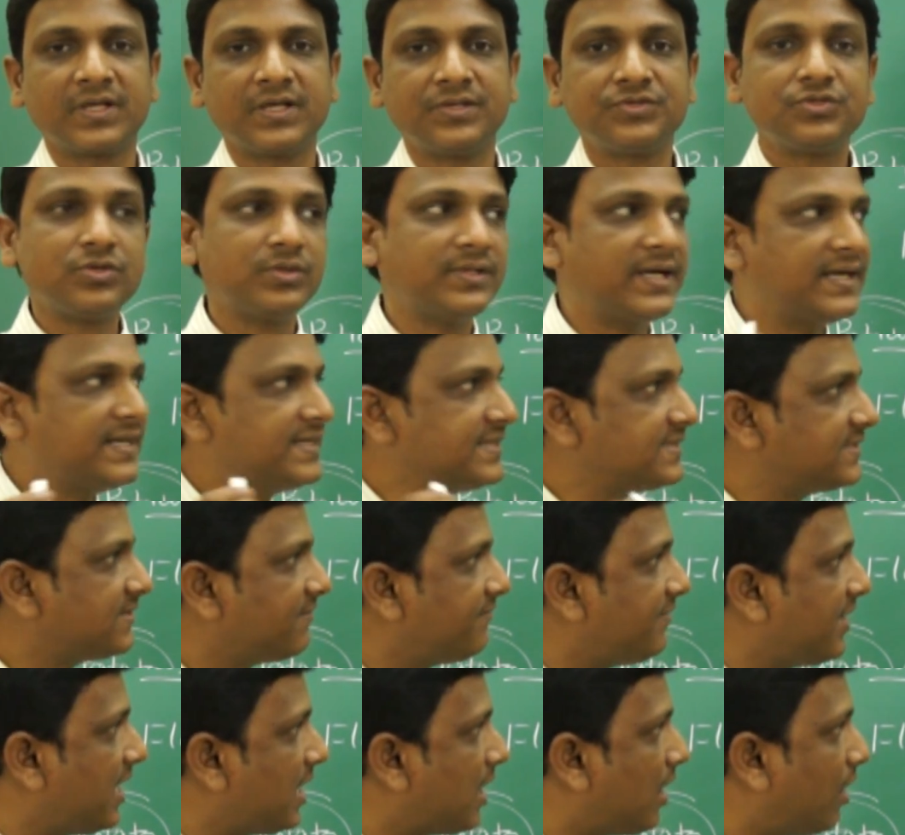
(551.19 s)
So that is the
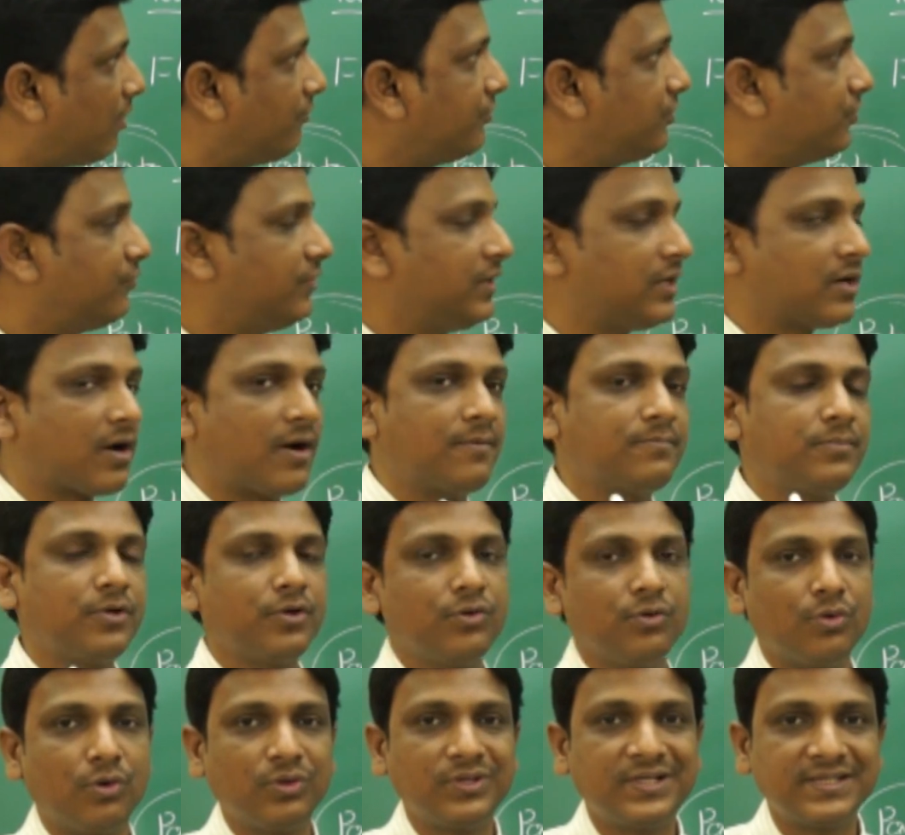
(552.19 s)
way how you will come
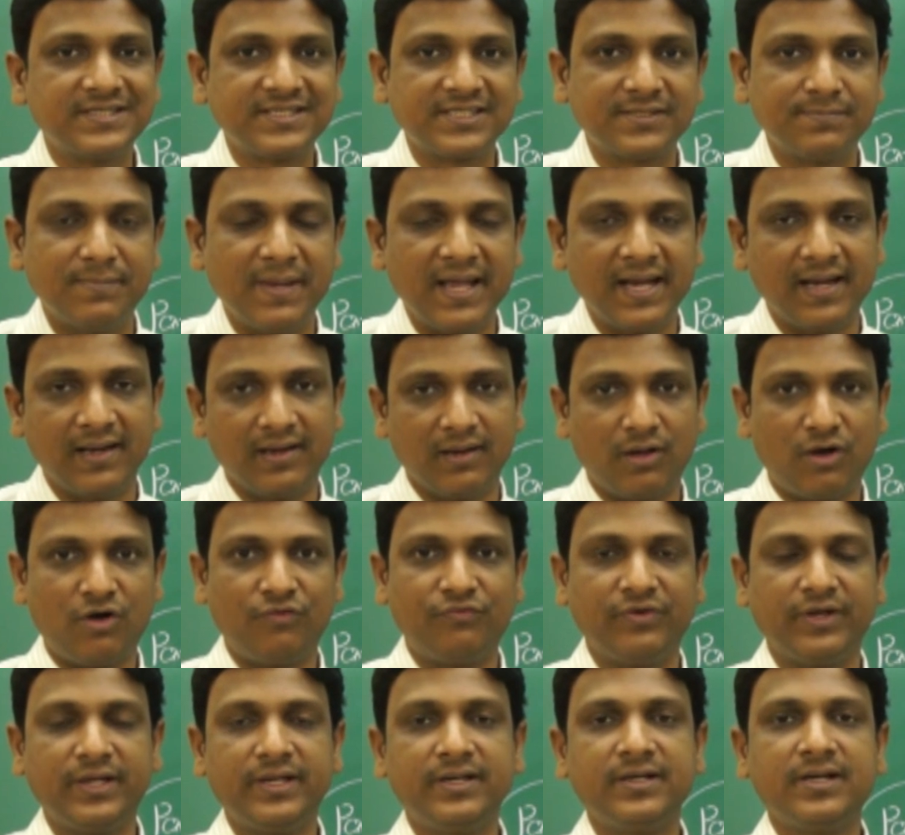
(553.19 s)
to know the smell
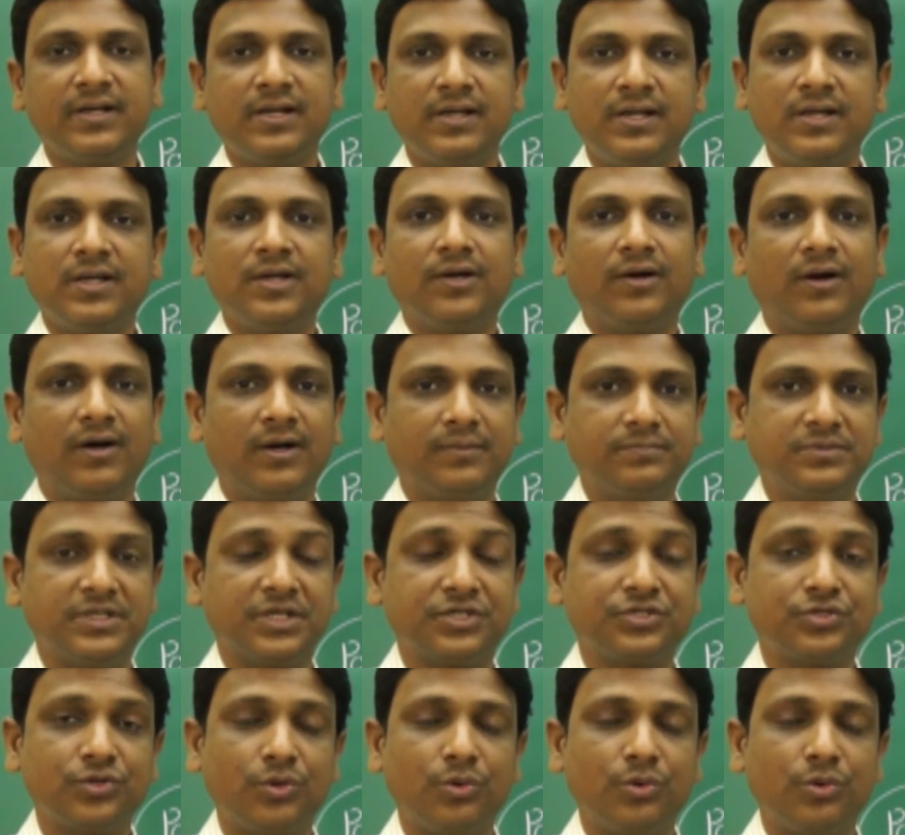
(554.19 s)
of an object.